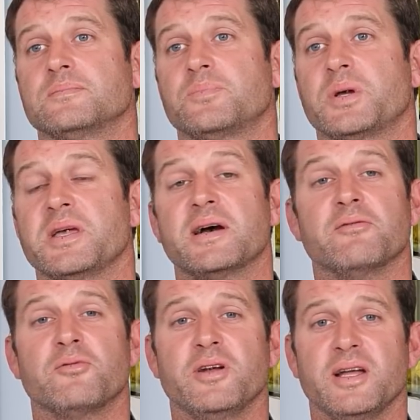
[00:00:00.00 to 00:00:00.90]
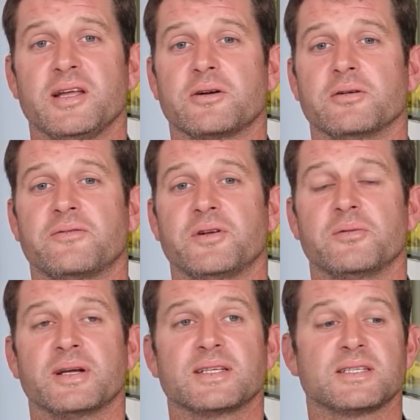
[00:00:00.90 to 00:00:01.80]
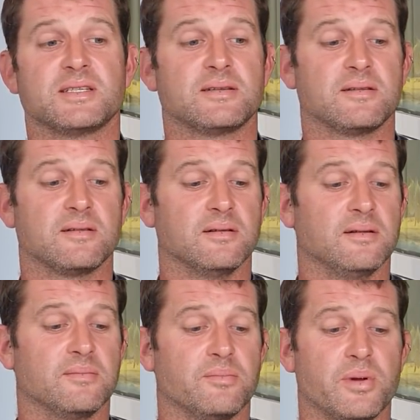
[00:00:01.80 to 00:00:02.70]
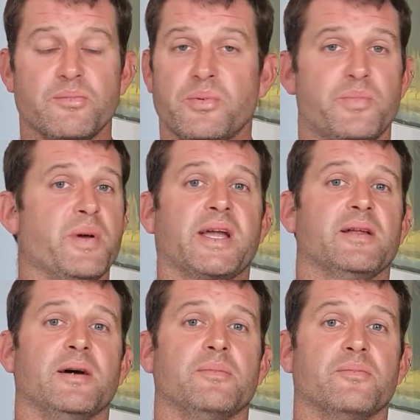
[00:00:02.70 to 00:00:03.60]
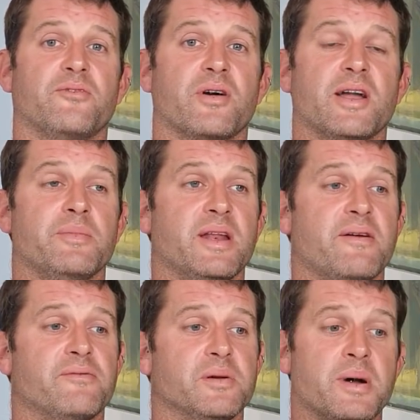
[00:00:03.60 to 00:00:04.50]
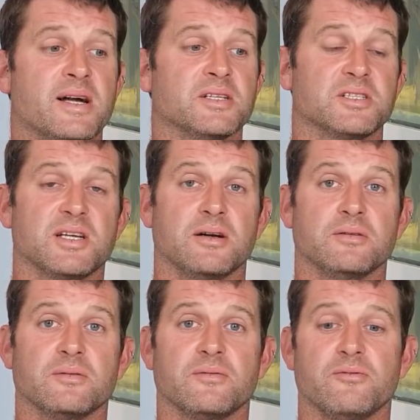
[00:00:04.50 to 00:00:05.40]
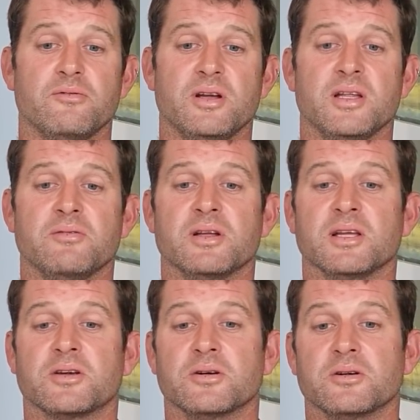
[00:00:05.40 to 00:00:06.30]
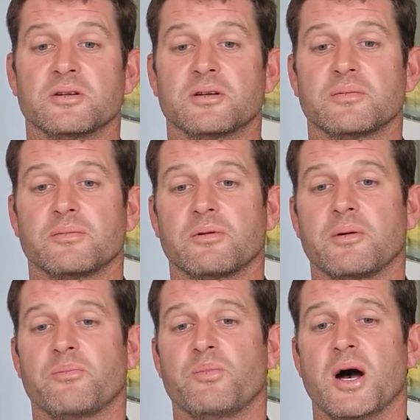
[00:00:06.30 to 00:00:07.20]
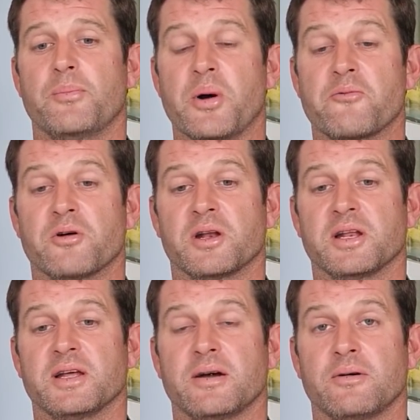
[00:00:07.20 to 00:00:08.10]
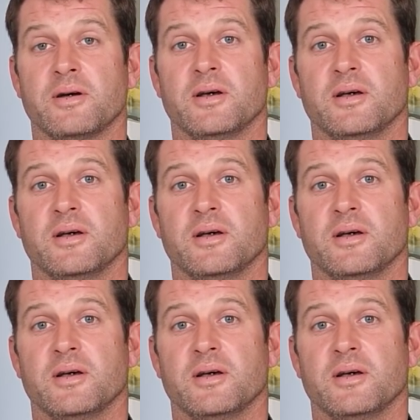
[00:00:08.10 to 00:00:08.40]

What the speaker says: But yeah, really good few weeks. Been picking up framing every match, so really, really good. We're up and running now.